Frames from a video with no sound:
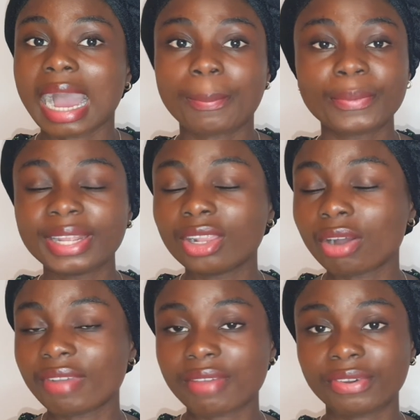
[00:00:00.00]
put in a lot of
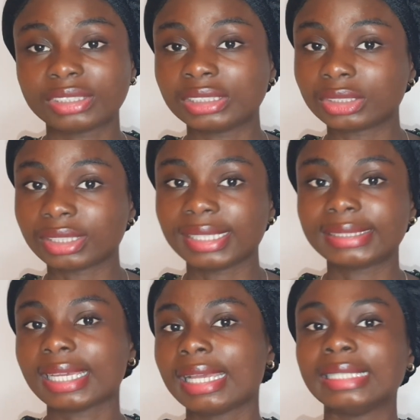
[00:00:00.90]
effort into it
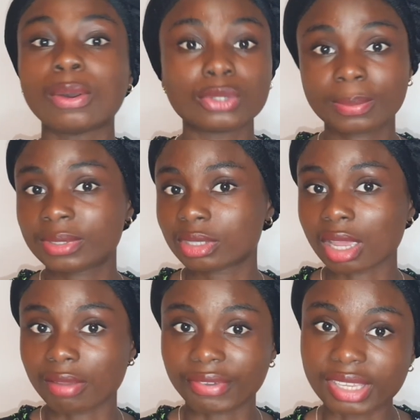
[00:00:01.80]
and I was able to get
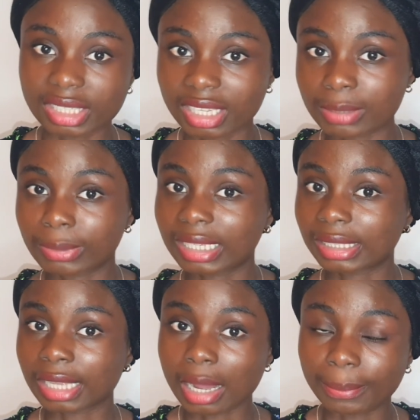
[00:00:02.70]
a first class, but that
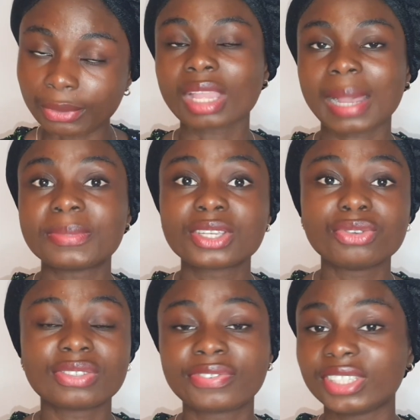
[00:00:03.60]
didn't happen. I'm still
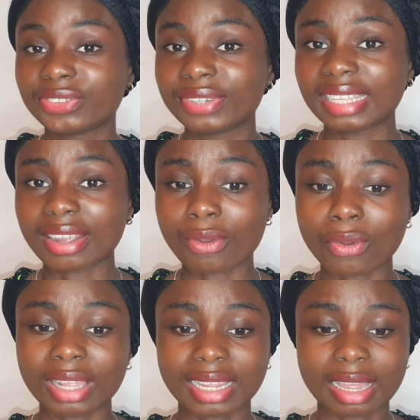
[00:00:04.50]
grateful for the grade I got.
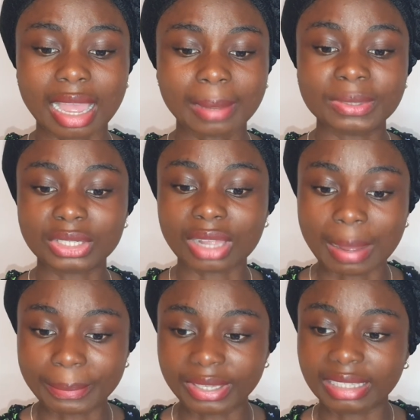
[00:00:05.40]
Like, I'm still
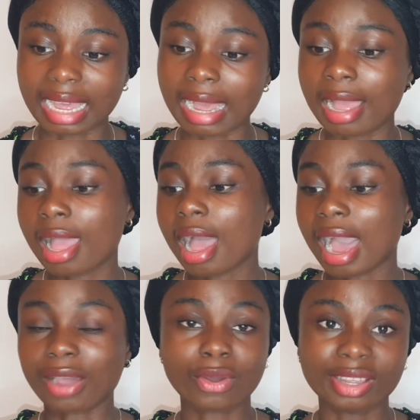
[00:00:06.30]
happy that
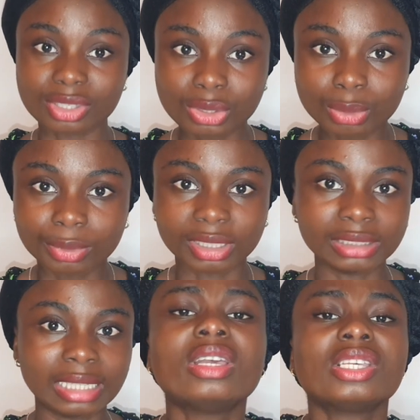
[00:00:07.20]
I got a
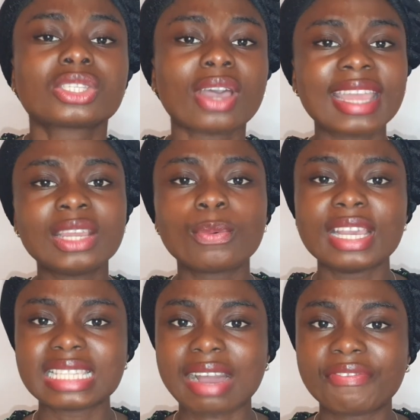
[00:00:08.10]
2-1. So
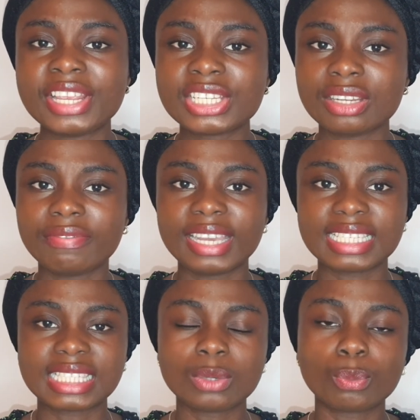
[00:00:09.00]
anyways, I finished
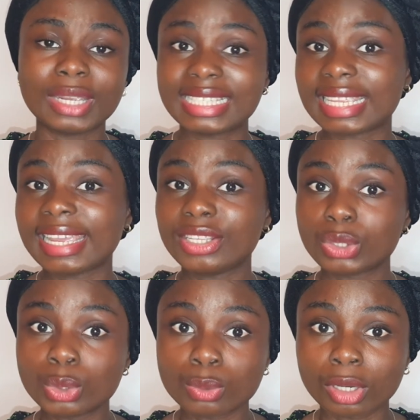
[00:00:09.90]
university with a
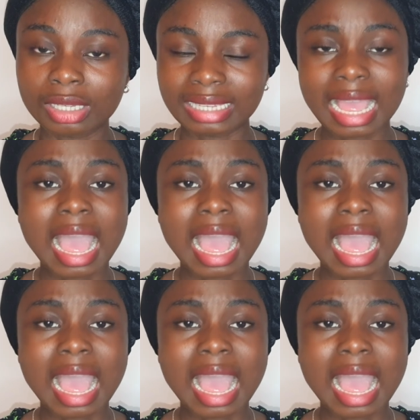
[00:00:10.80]
2-1,